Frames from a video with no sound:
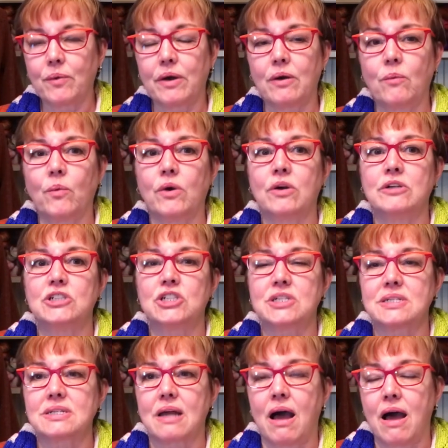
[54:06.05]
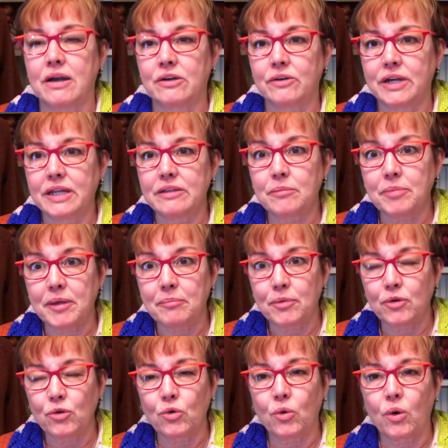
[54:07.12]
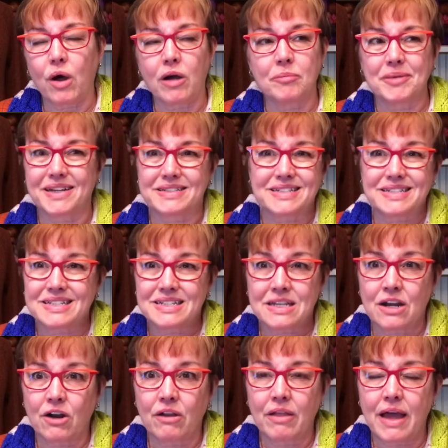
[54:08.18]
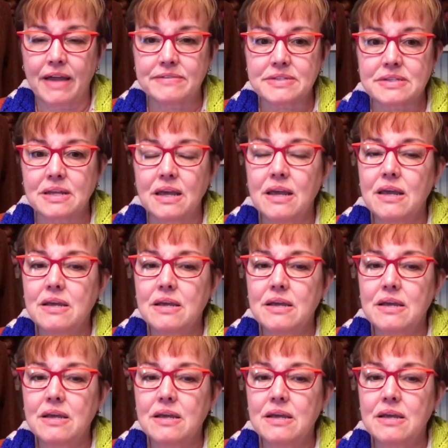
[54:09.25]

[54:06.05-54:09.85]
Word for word: Where we're just honoring the people who are blessings in our lives.